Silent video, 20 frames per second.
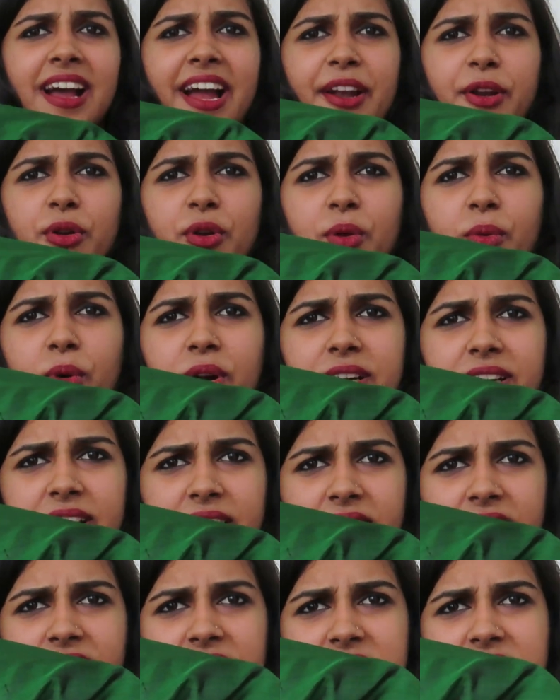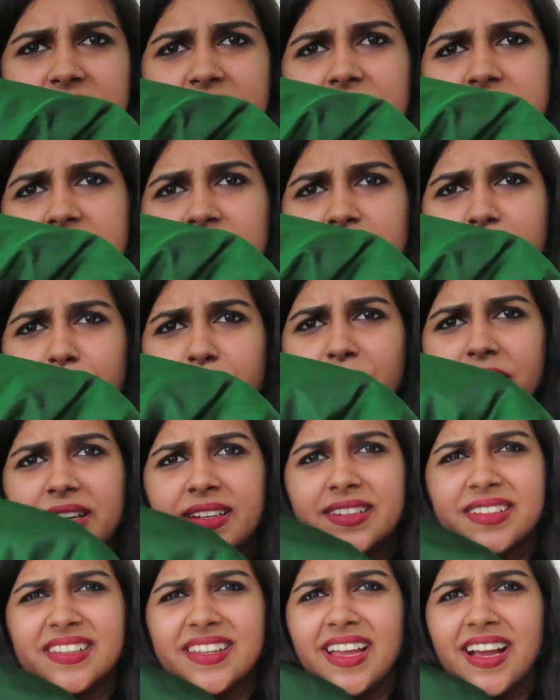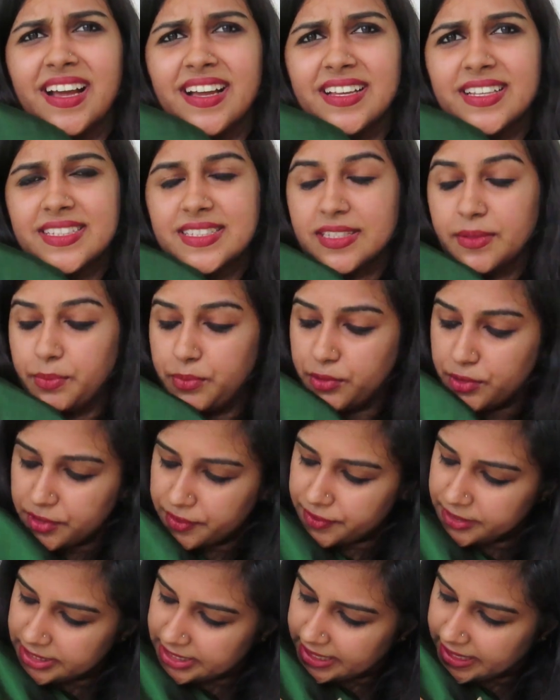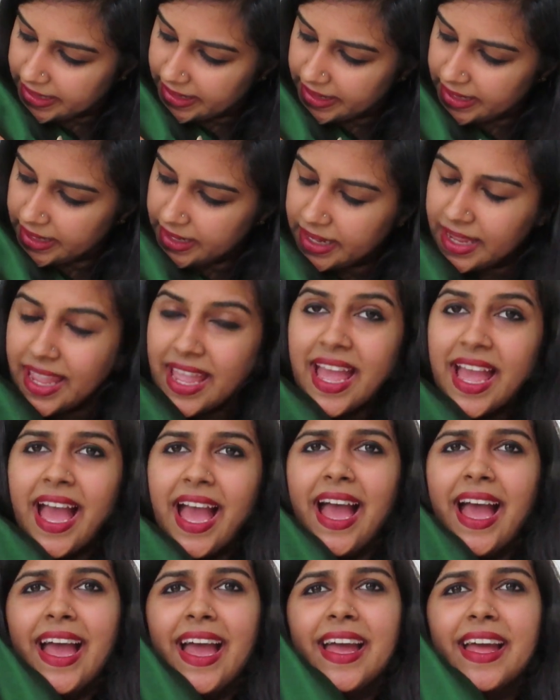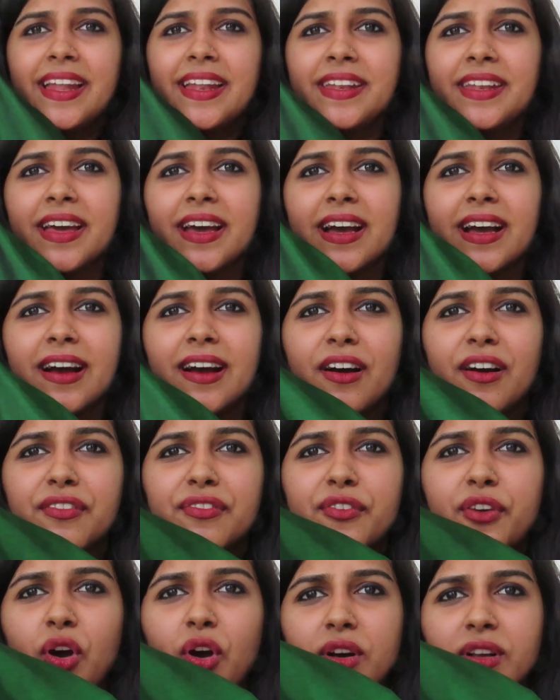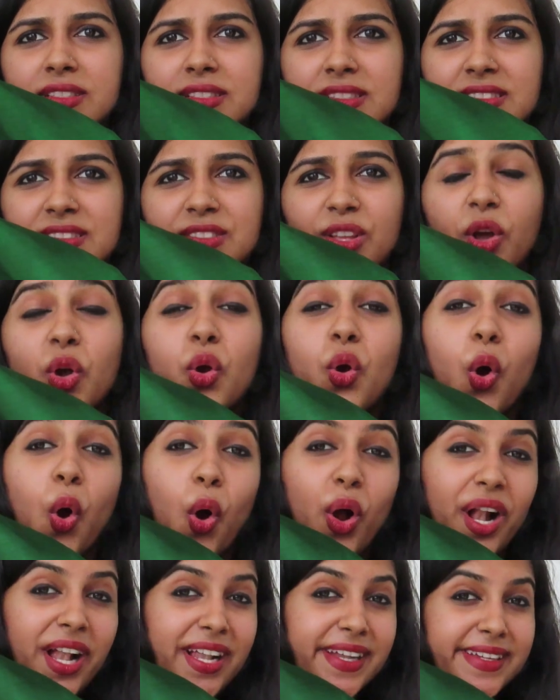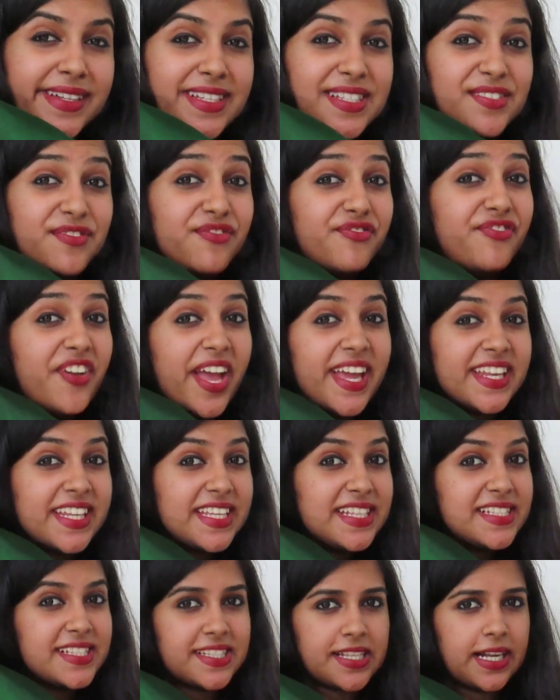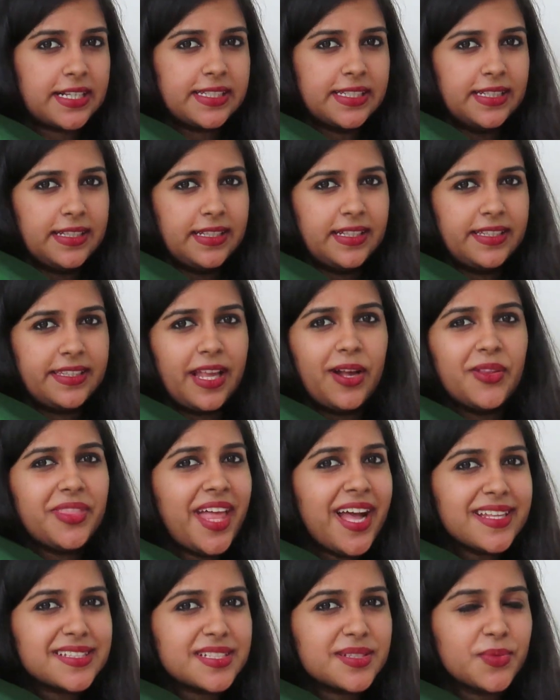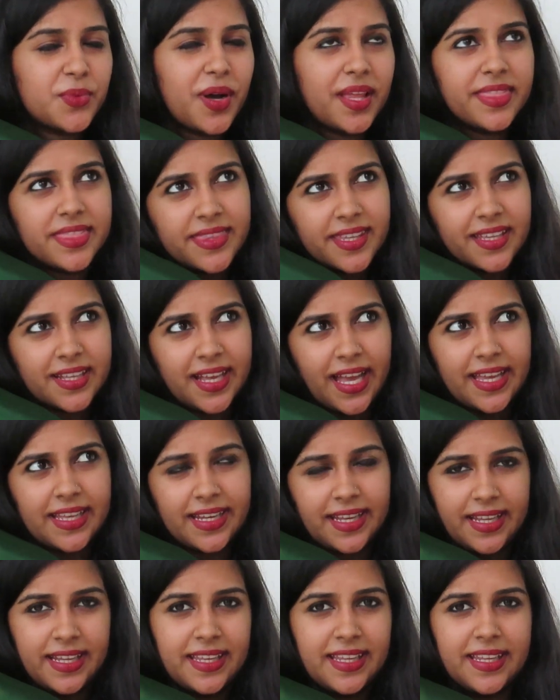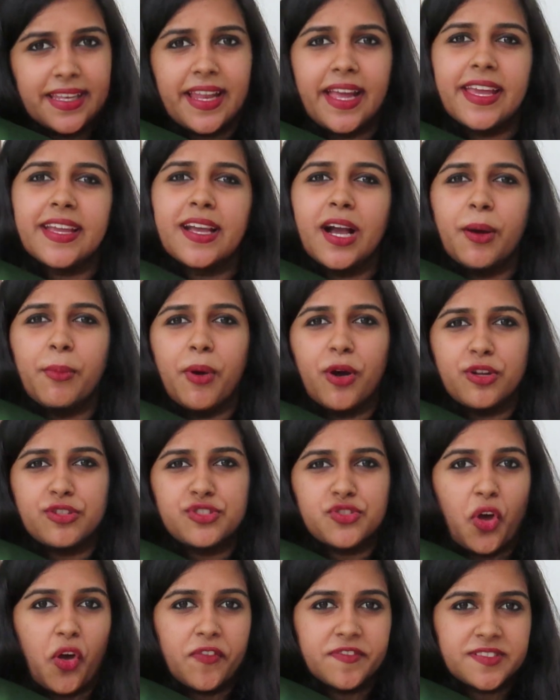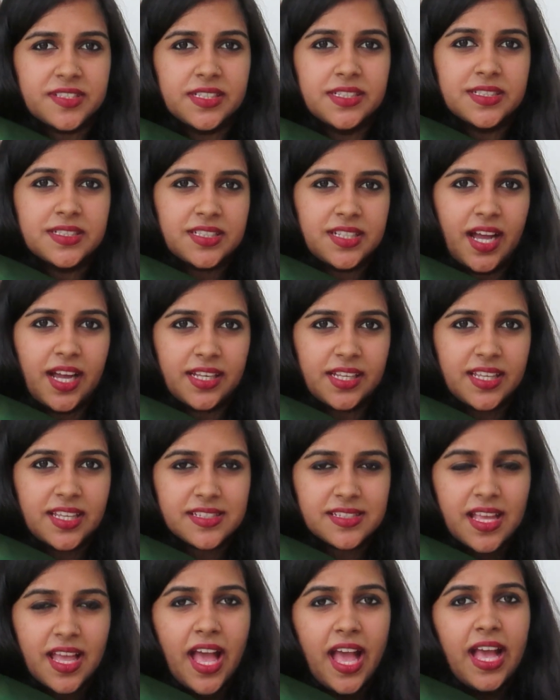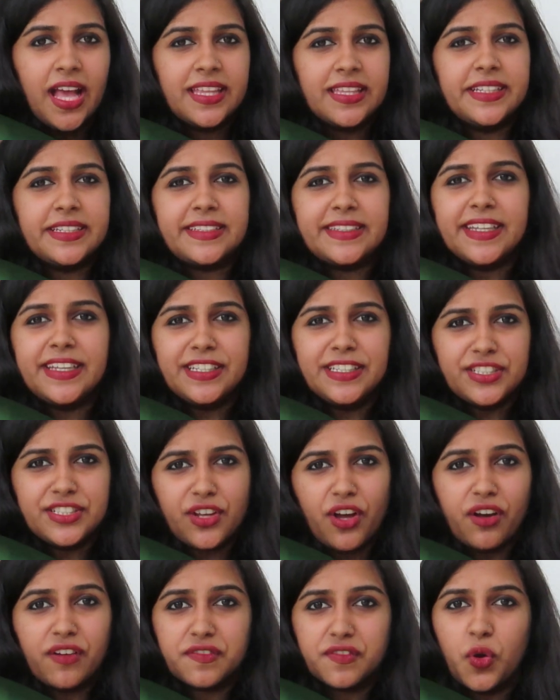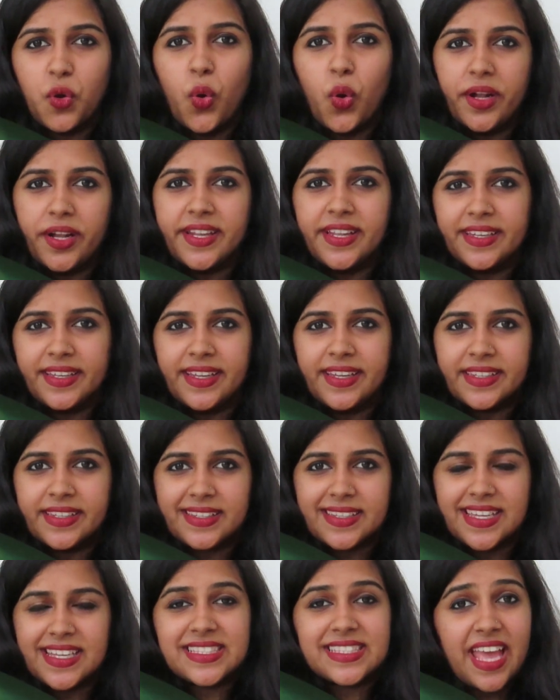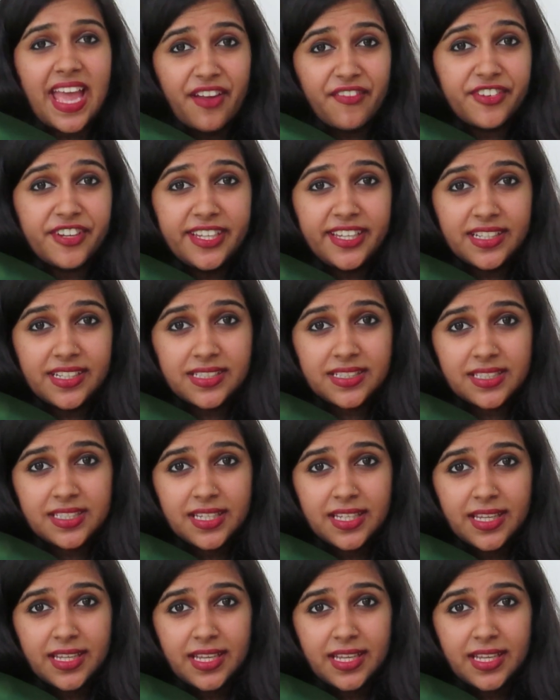I don't know what tree this is, but yeah, it's a beautiful tree. And of course, the gold is very subtle. Now that's one thing I really like about soft silk sarees. The tint of gold in it, it's evident.